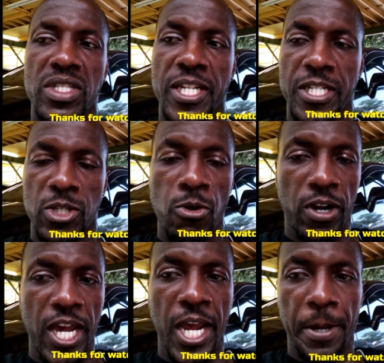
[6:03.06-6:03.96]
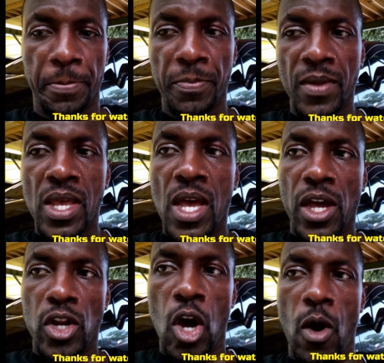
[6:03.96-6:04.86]
everything is okay.
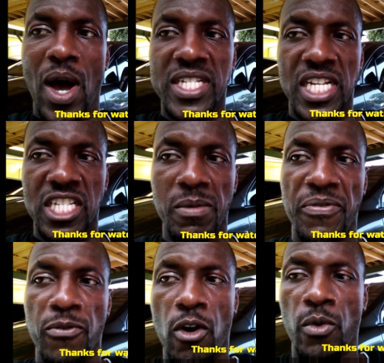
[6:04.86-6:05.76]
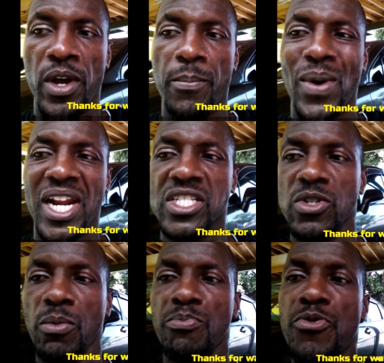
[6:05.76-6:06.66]
Now, as I said before, when planning
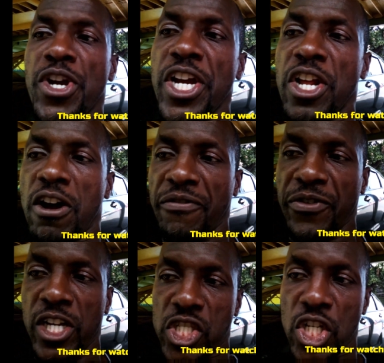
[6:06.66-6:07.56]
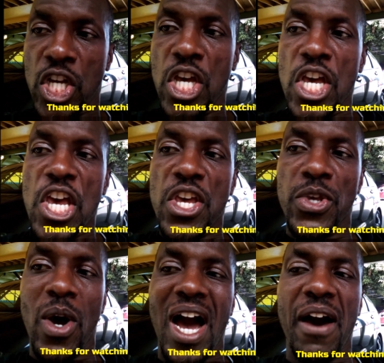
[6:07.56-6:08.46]
to breed your fish,
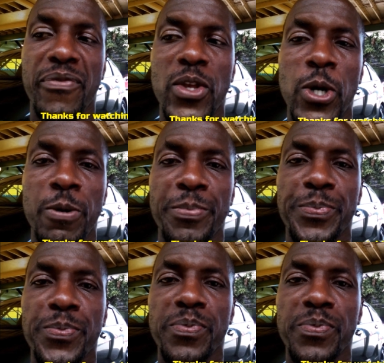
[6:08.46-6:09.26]
you have to